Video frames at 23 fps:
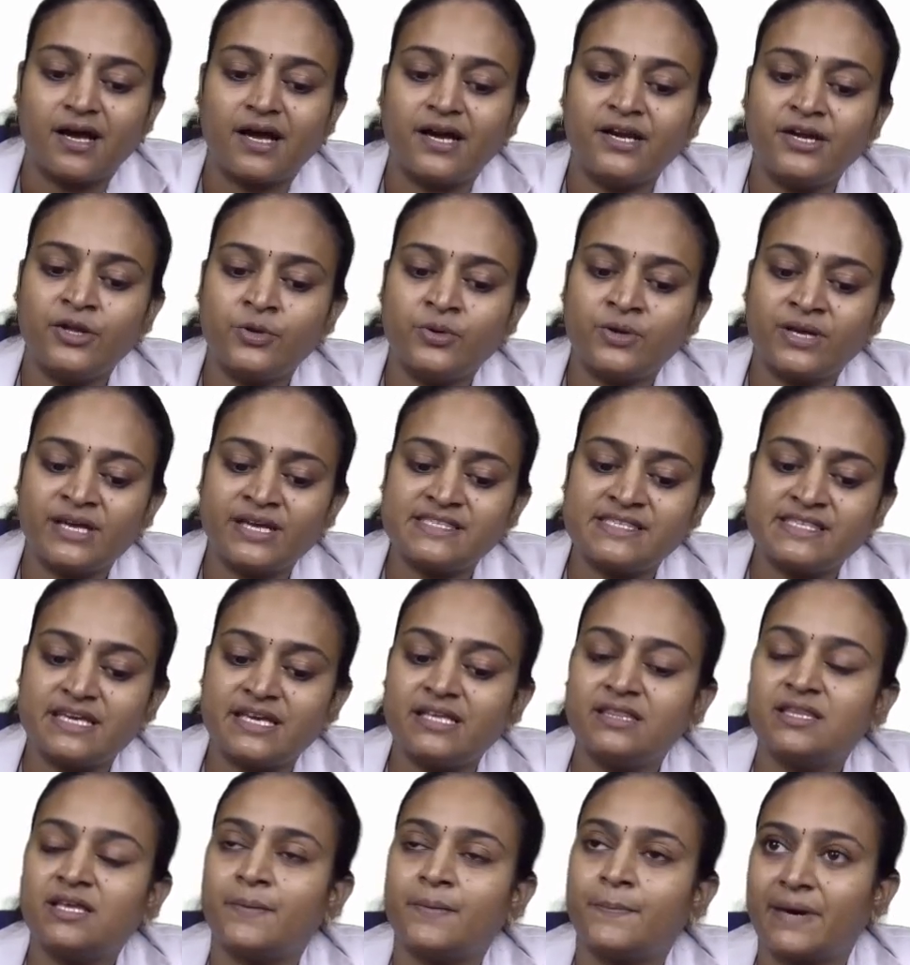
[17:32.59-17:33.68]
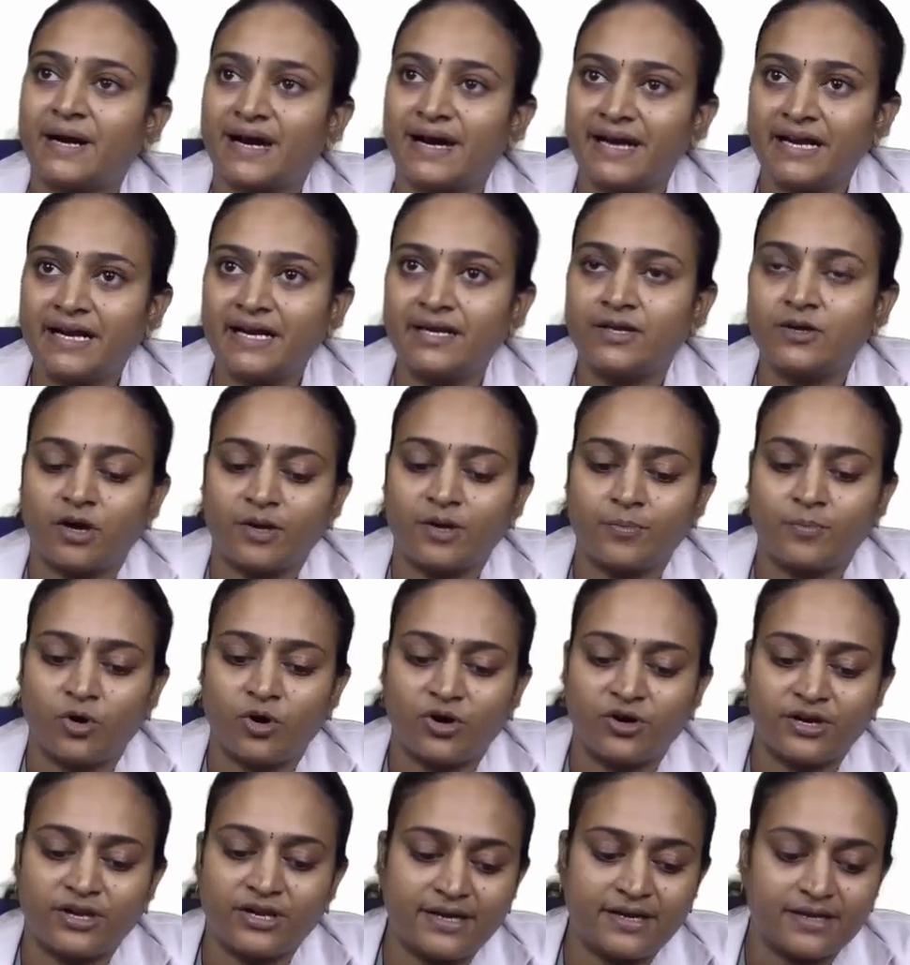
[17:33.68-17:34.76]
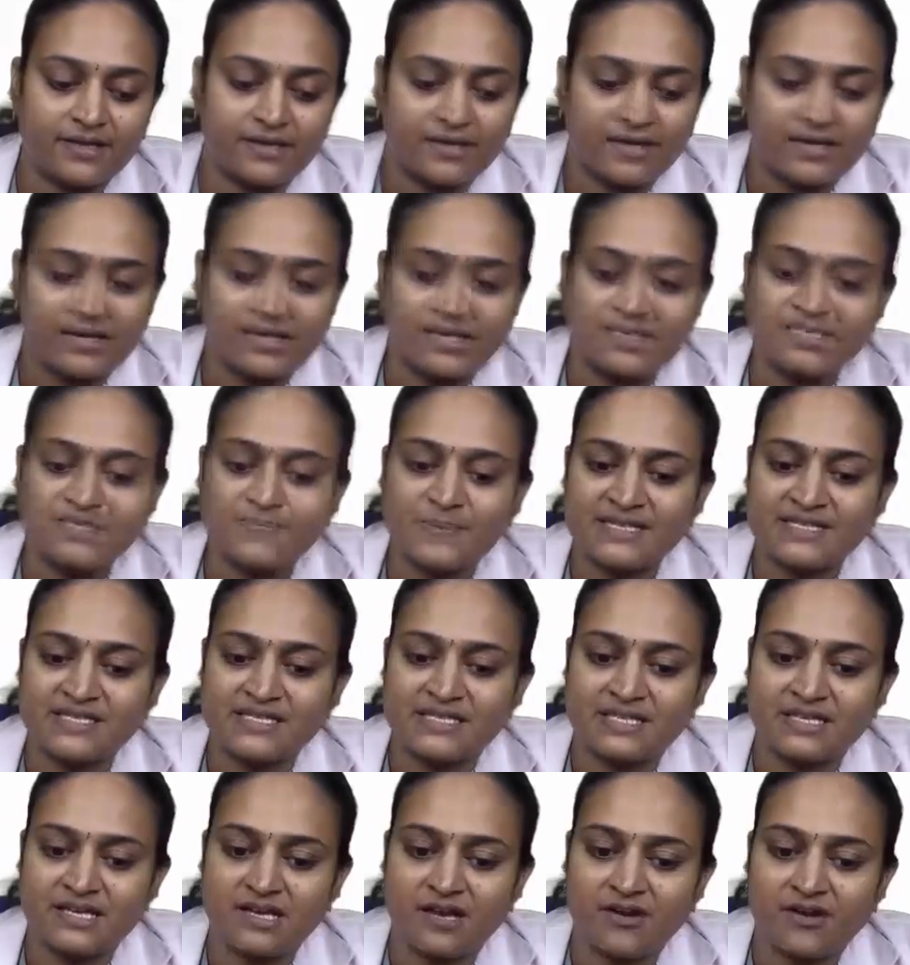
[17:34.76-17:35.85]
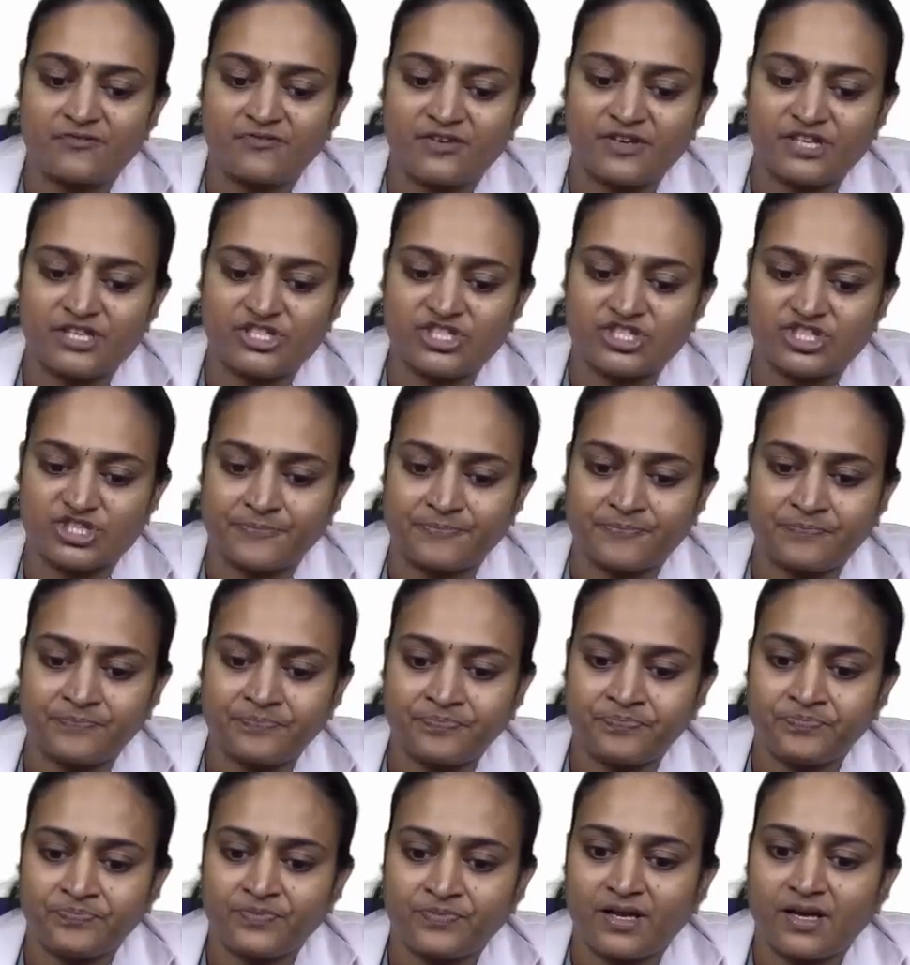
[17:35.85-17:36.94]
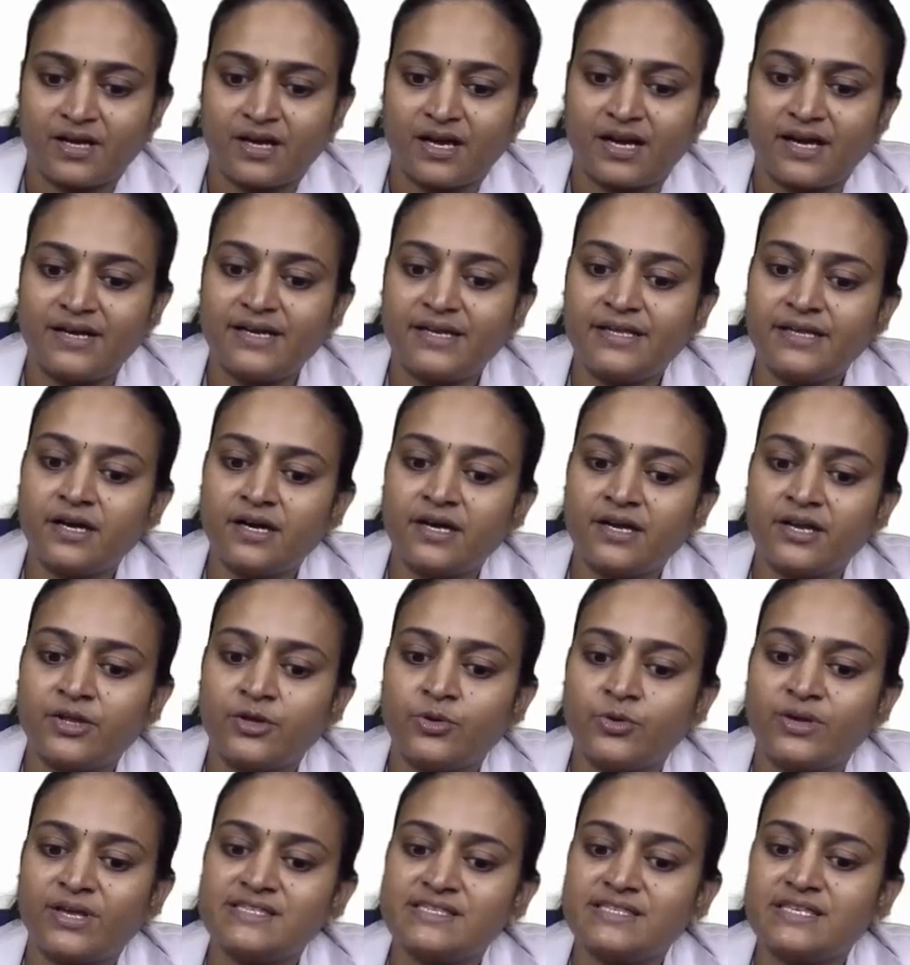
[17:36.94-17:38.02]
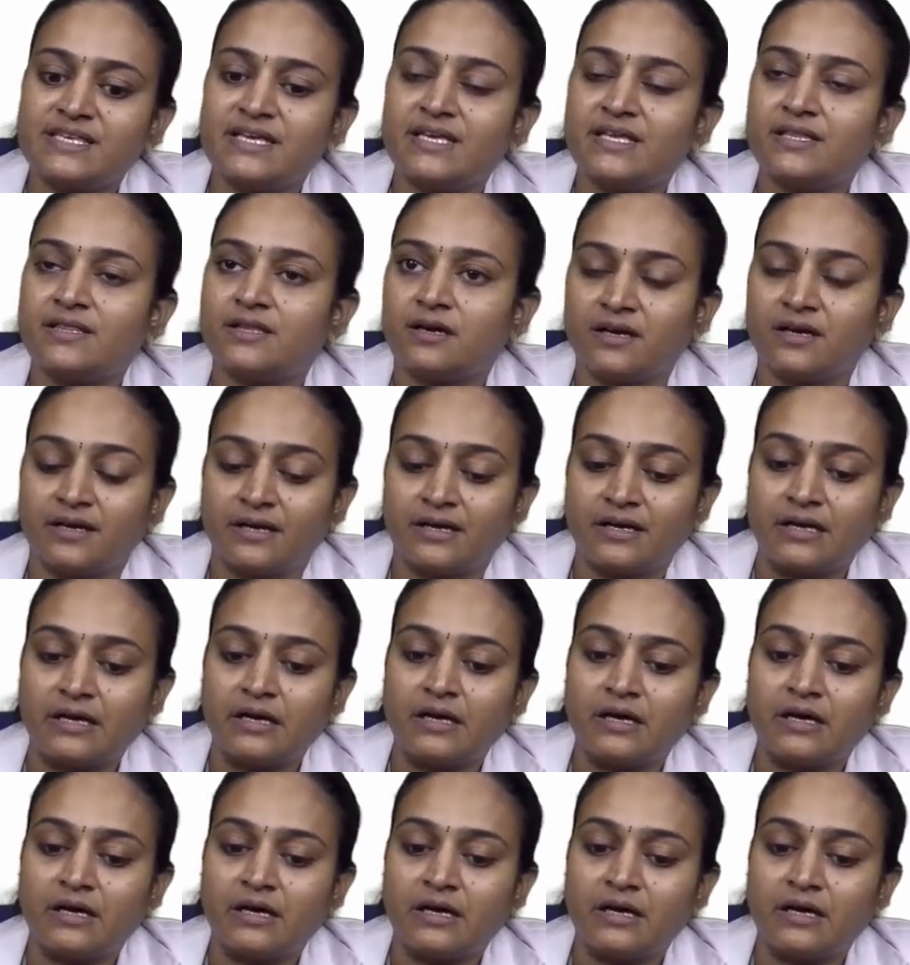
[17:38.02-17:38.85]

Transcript: and you can see the mild or moderate dysplasia feature. And here you can see the